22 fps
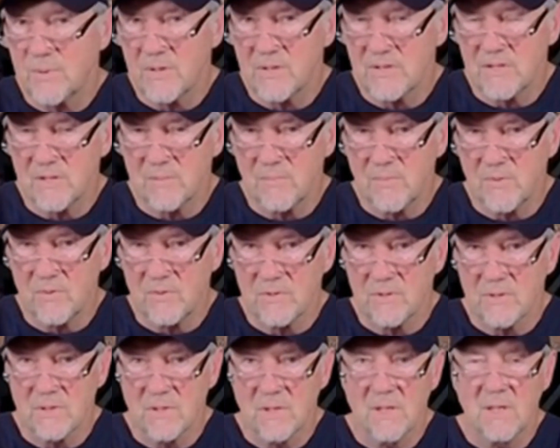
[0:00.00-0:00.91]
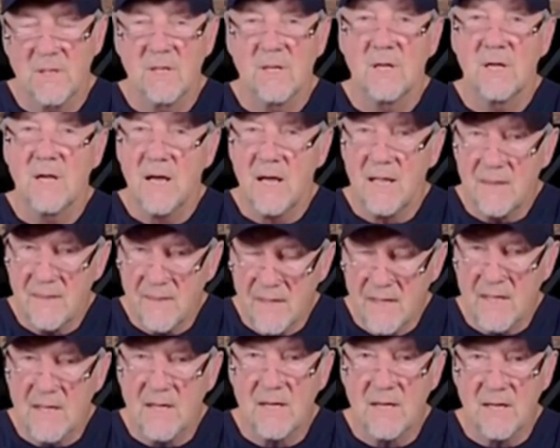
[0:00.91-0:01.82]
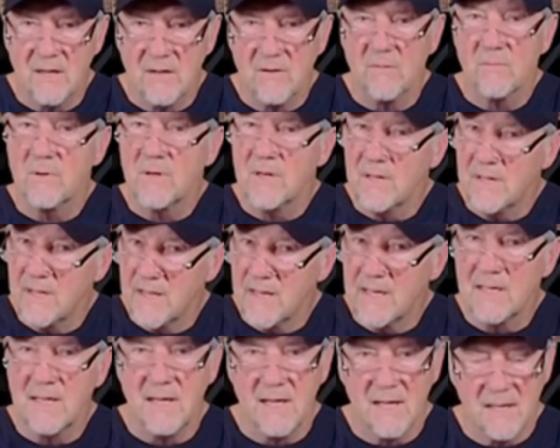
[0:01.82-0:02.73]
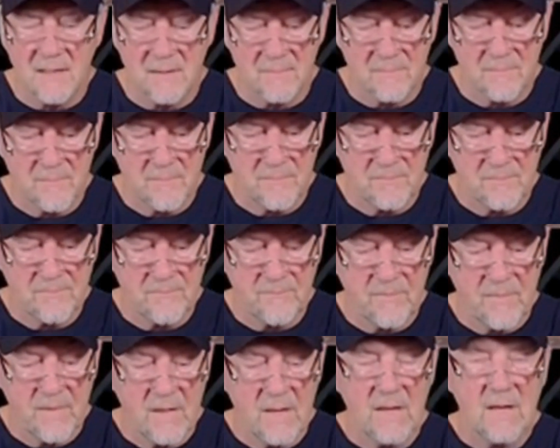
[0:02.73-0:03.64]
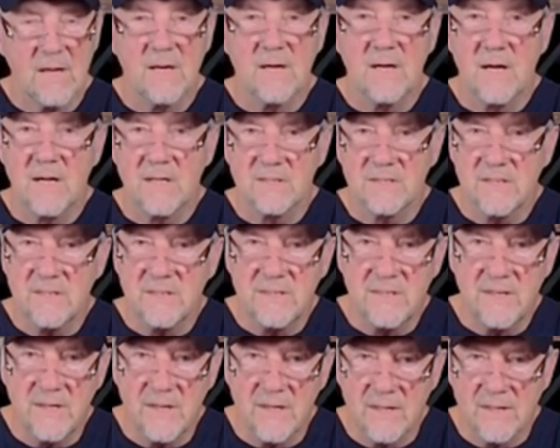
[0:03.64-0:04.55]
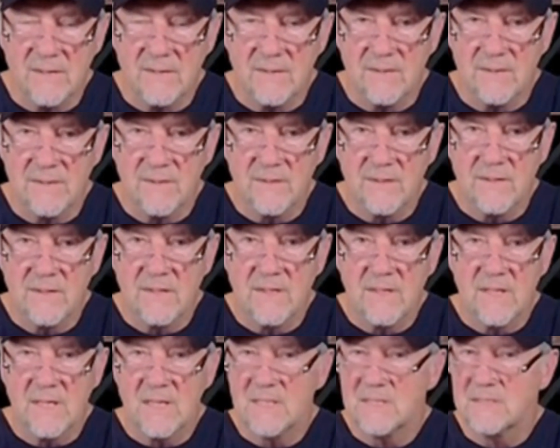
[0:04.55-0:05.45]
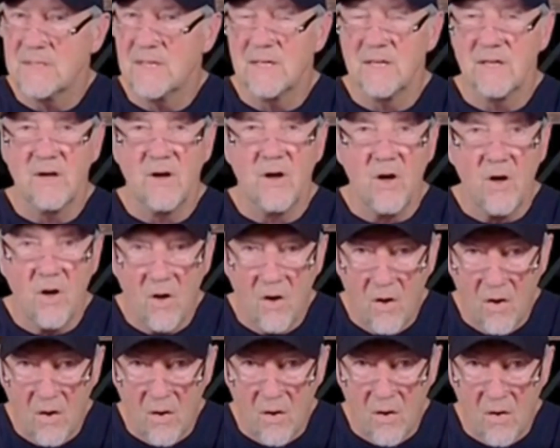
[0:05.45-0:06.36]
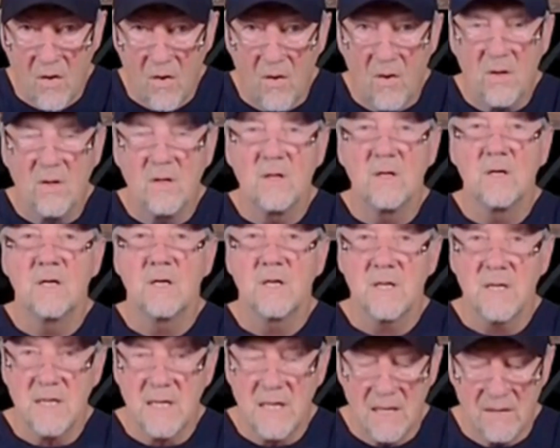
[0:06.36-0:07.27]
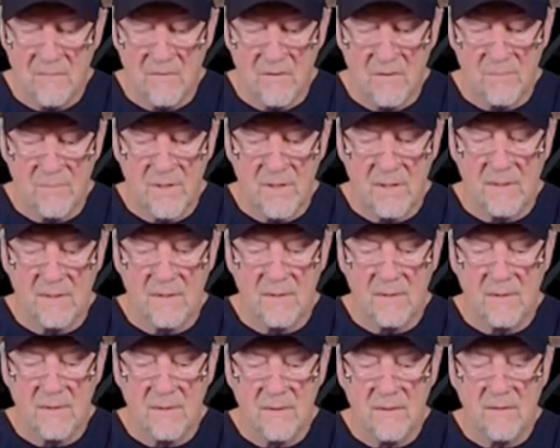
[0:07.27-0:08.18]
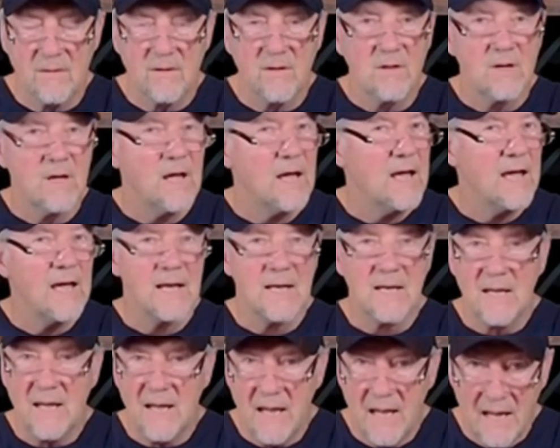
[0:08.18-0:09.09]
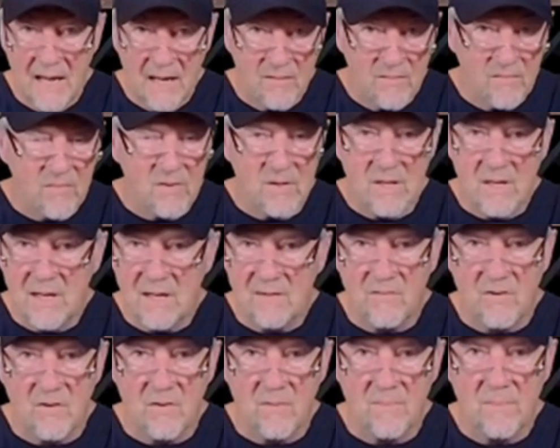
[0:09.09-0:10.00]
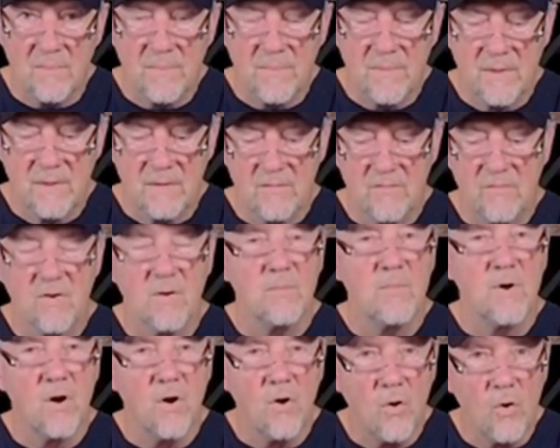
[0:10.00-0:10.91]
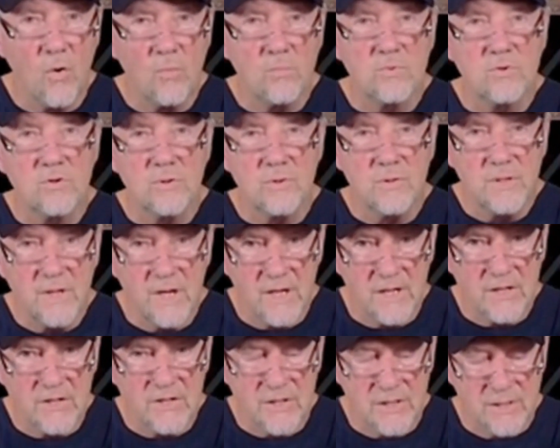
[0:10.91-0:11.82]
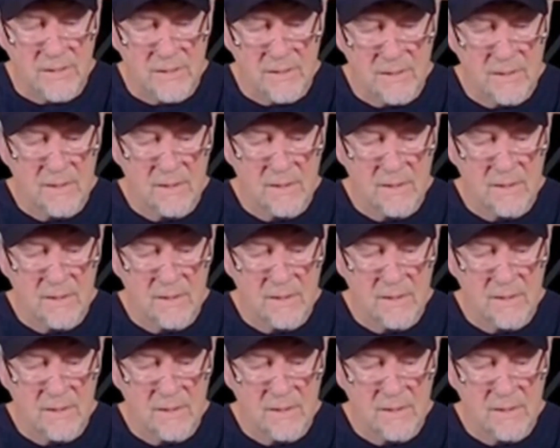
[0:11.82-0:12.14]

principles. I think I need to read that again. God's intent is that all government at every level, from a home to a nation,